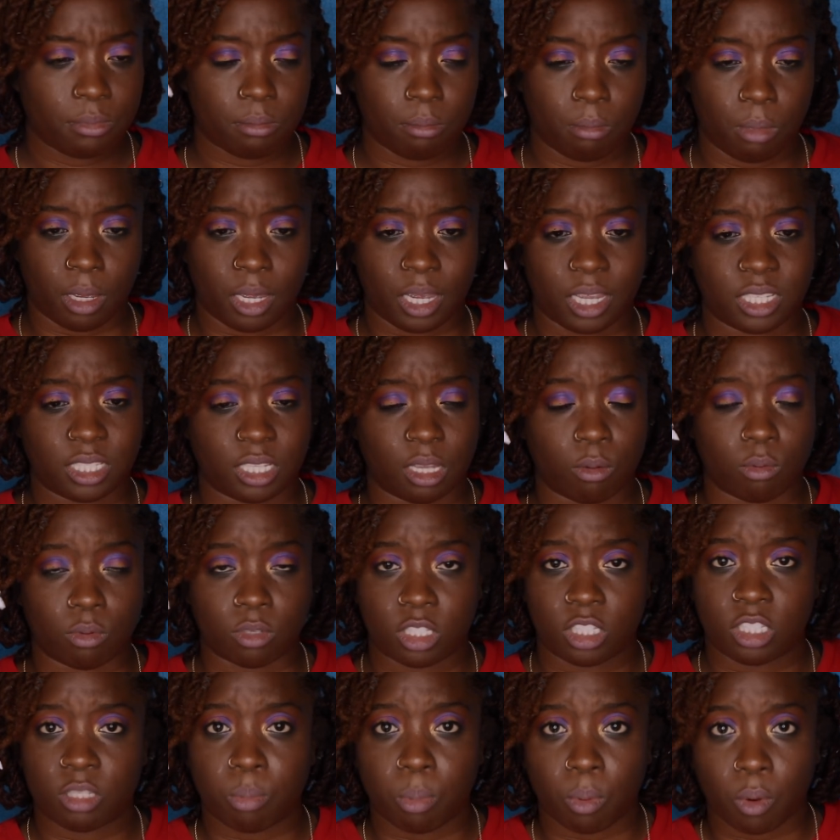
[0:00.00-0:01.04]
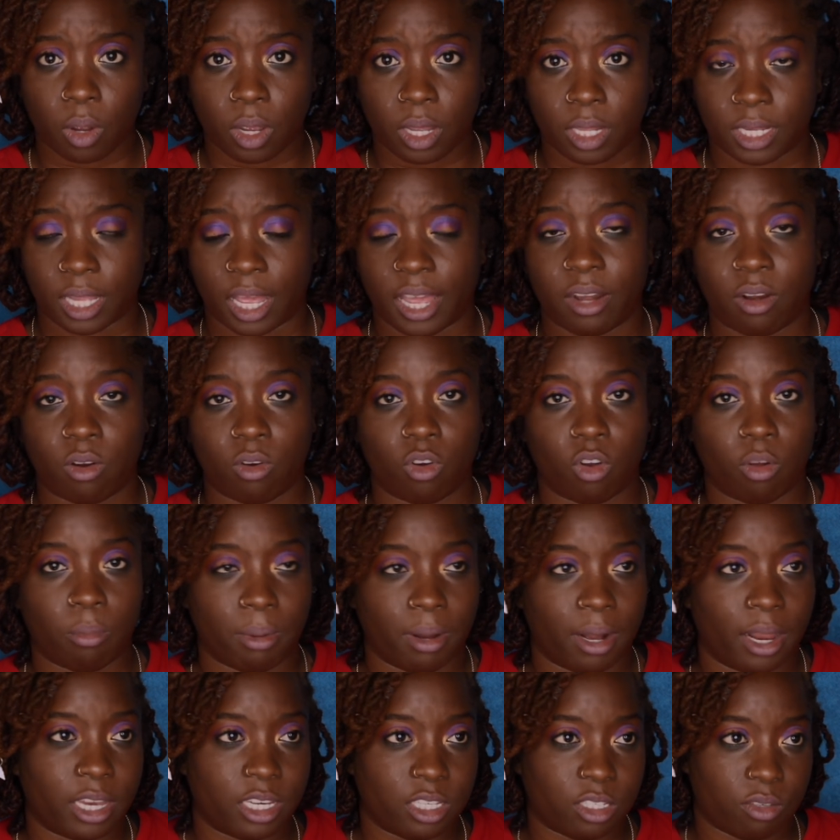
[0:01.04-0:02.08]
because I was spoiled, I don't know,
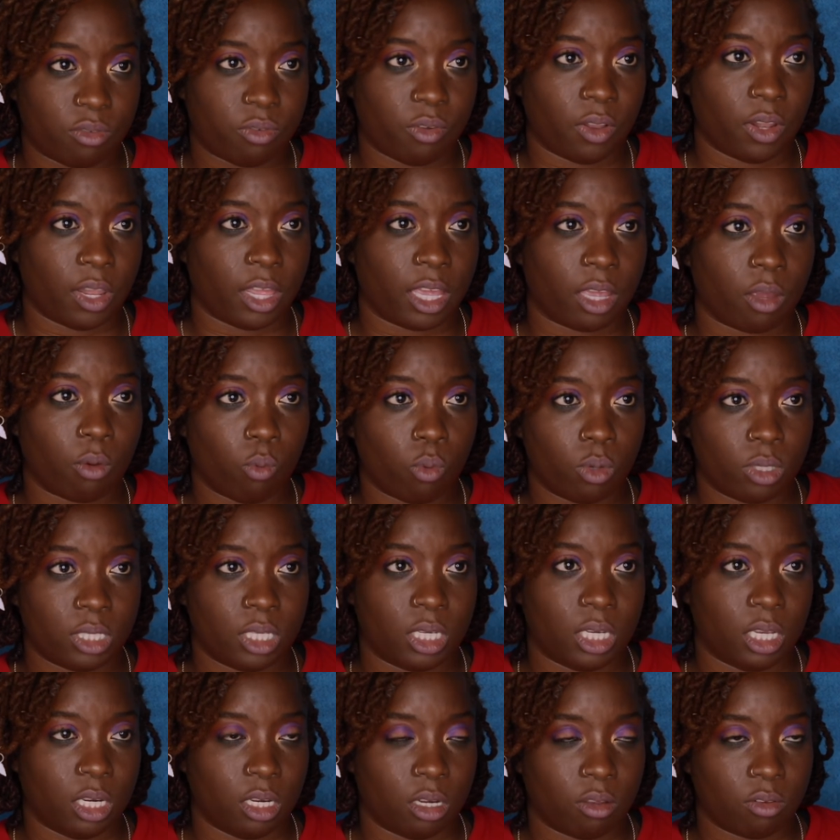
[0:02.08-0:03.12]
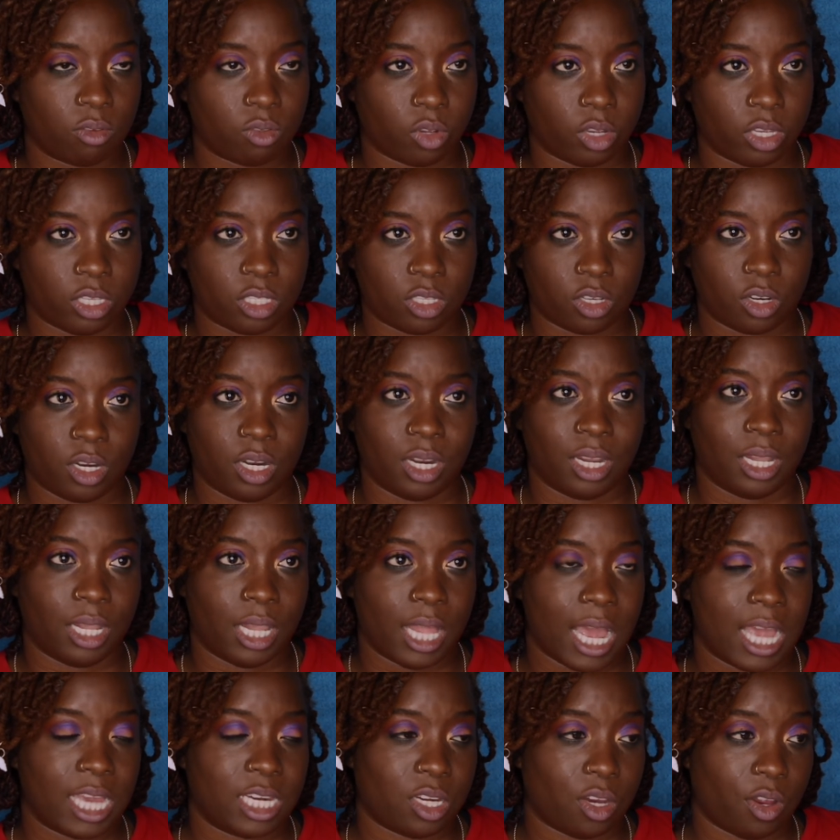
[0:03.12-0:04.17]
but I just felt like it wasn't enough, so I started to
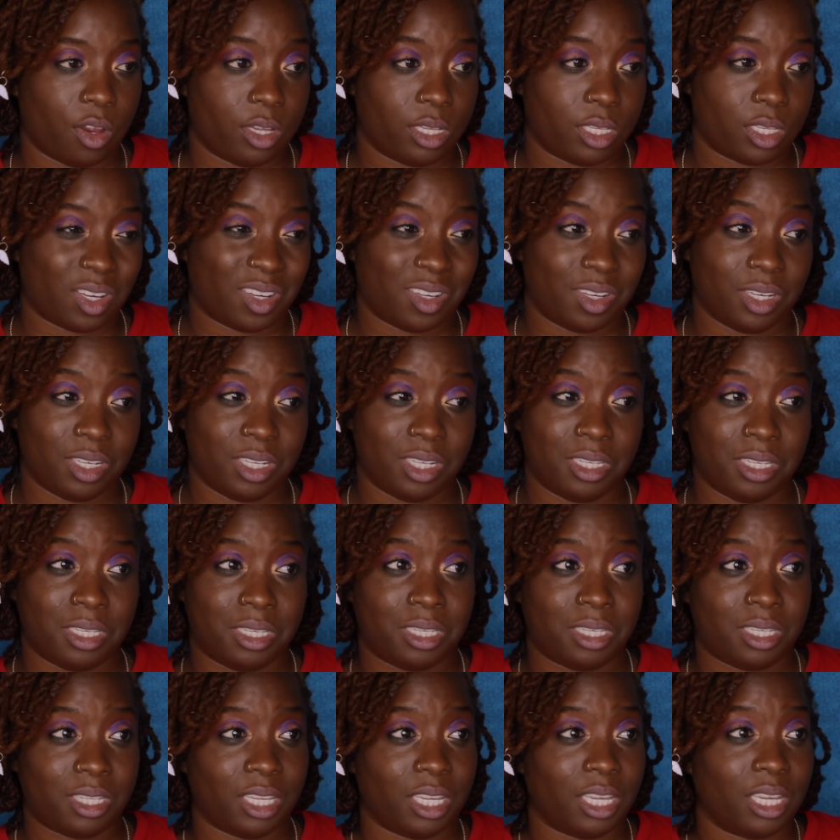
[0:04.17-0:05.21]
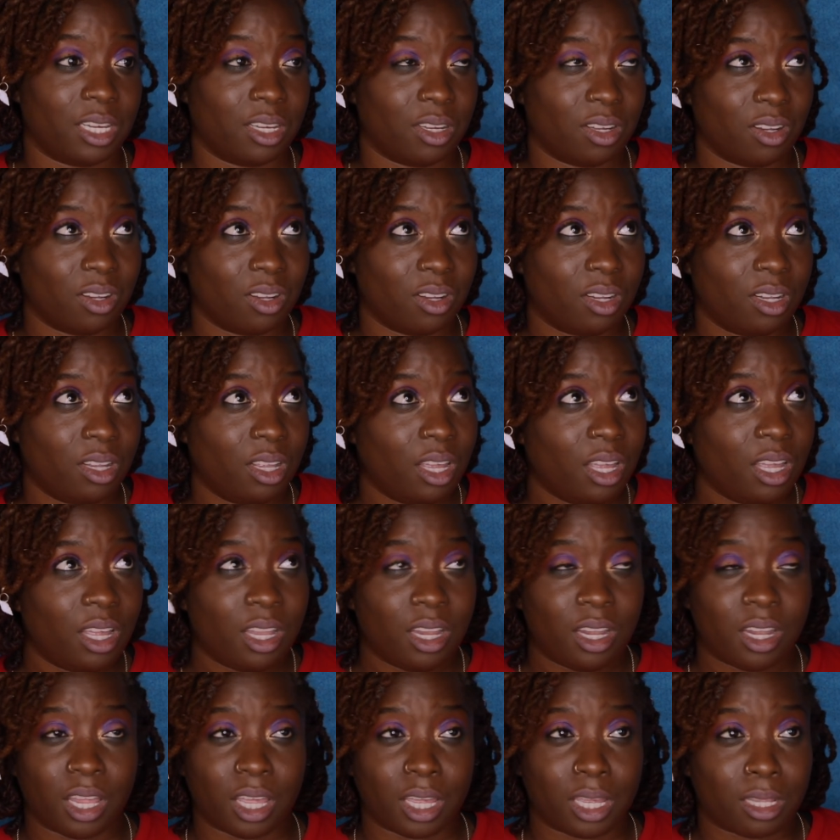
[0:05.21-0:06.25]
lash out. I started to steal,
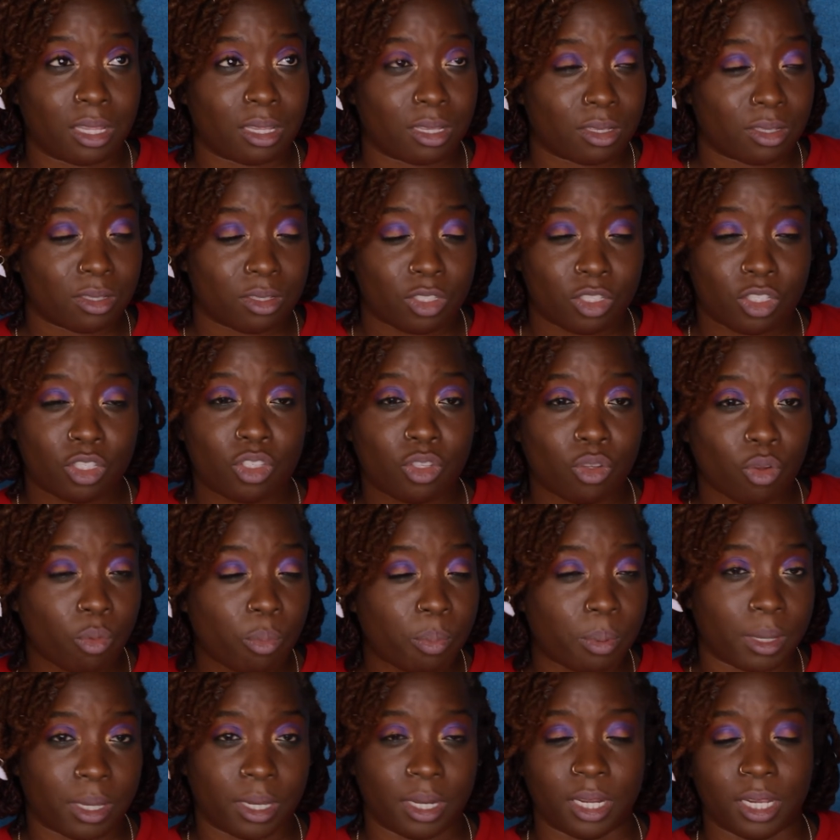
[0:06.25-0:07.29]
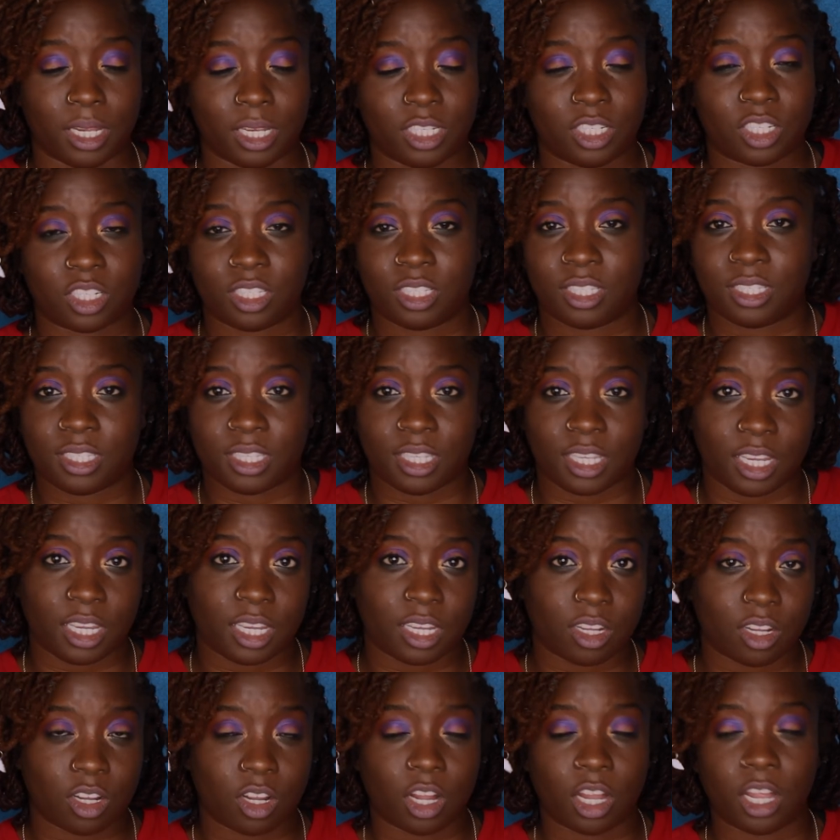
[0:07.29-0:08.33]
like, stupidly, just
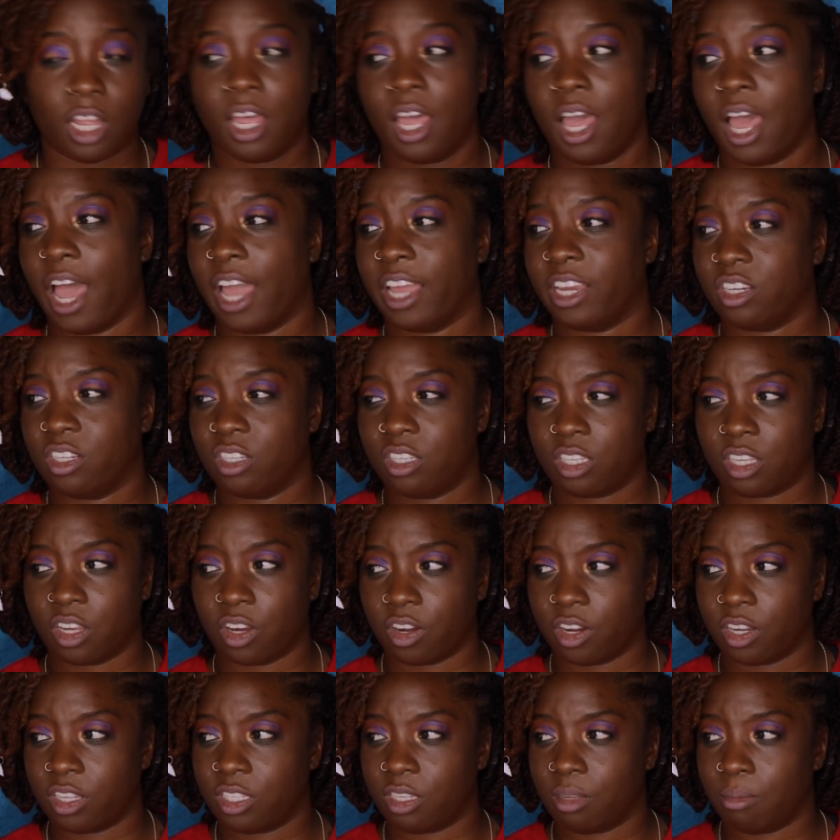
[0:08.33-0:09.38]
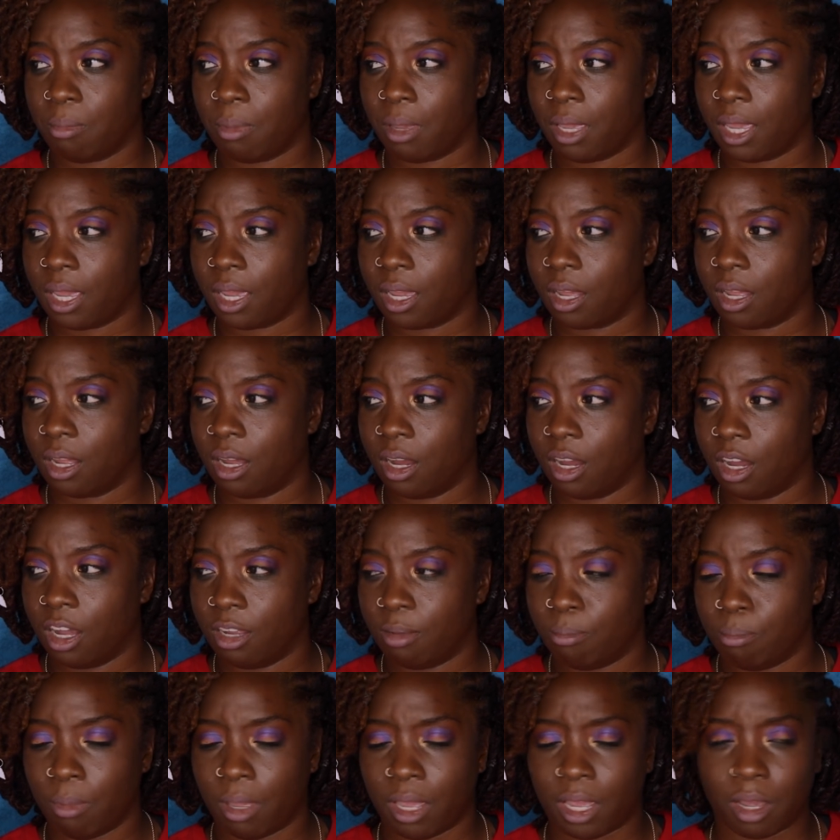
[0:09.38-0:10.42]
steal. I just started to make
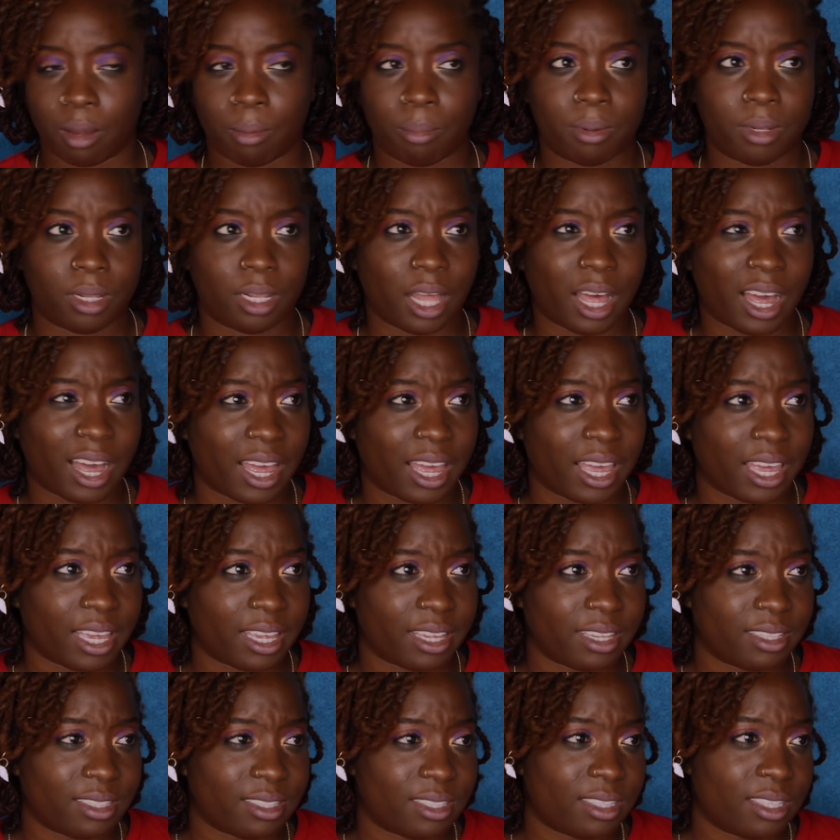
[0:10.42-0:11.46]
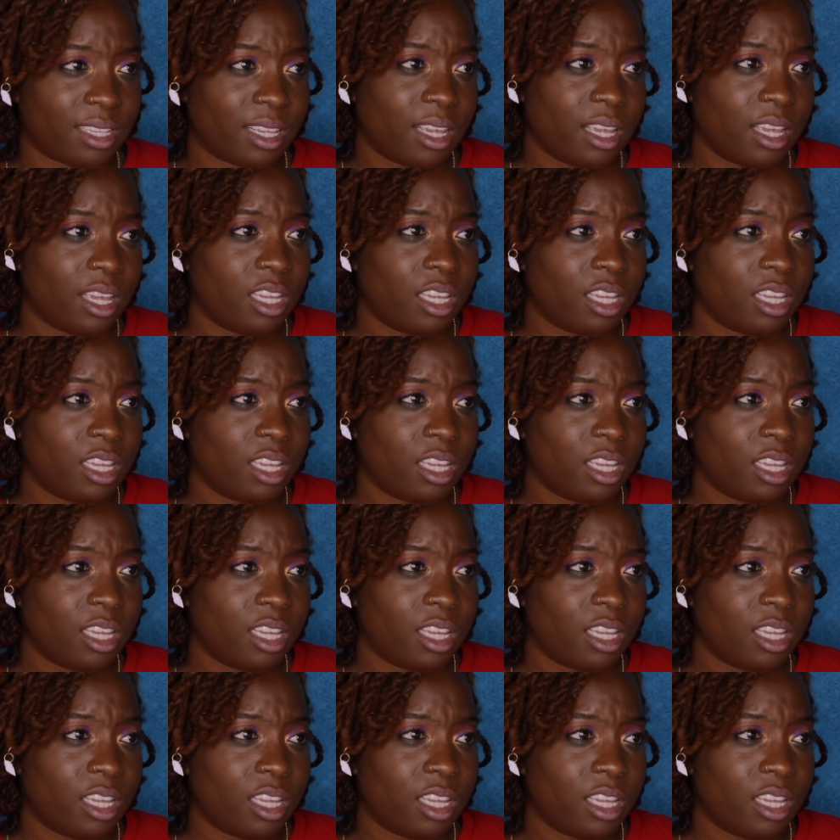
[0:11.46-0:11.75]
up lies,